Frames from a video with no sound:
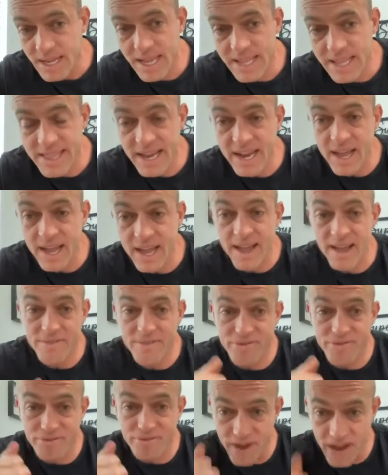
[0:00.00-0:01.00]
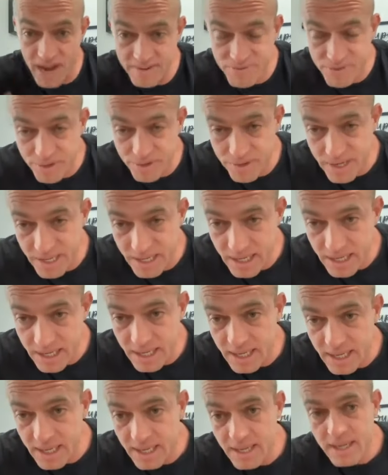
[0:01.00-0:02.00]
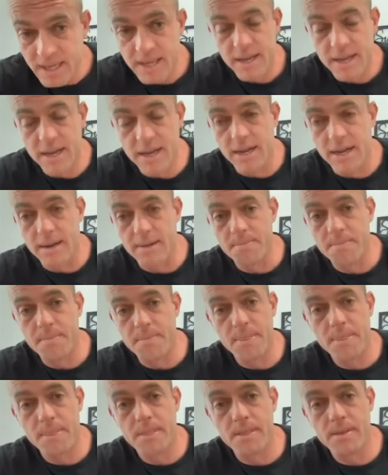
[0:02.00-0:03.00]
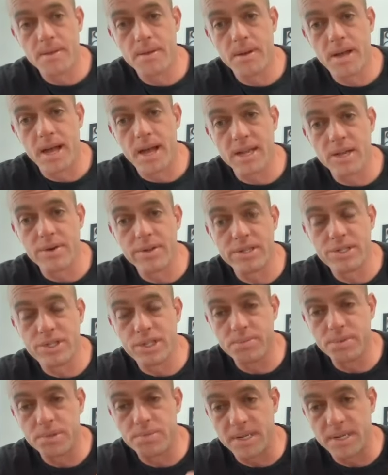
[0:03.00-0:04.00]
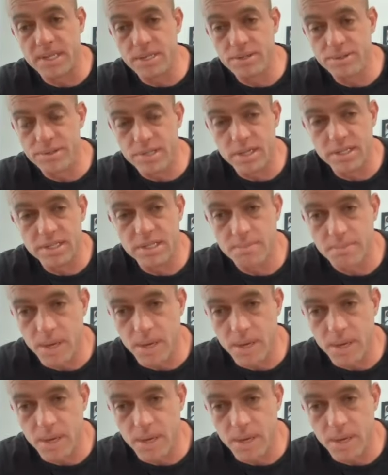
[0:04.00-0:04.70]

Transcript: And then at five thirty, um, I go to the gym with my two sons